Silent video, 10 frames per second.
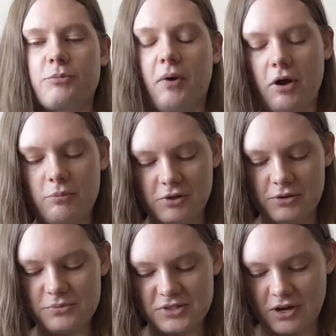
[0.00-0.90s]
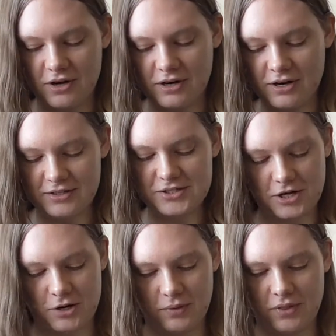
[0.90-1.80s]
The problems are, I'll
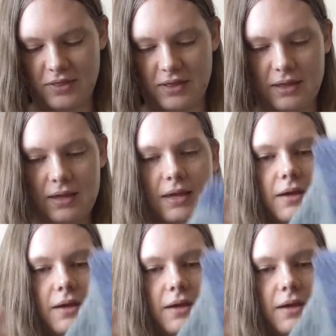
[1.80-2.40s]
start with the